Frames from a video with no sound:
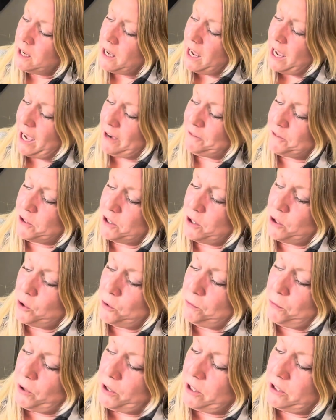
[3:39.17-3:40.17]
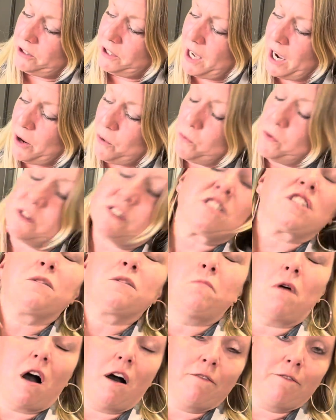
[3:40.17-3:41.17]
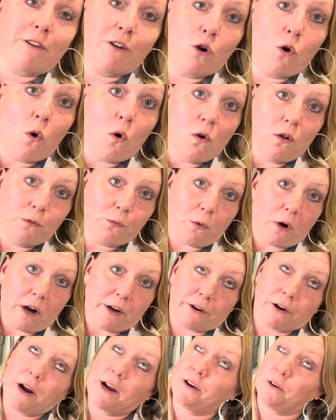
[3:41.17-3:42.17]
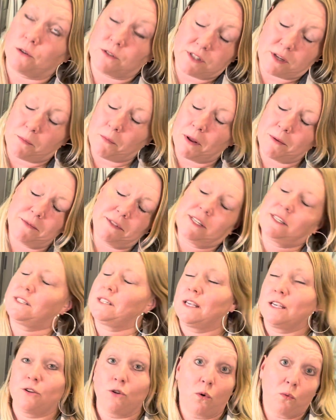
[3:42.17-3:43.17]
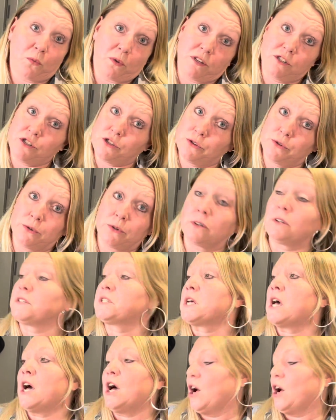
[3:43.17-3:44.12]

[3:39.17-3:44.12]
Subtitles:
After they were boiled, I rinsed them off in cold water. I know sometimes they say don't rinse your noodles.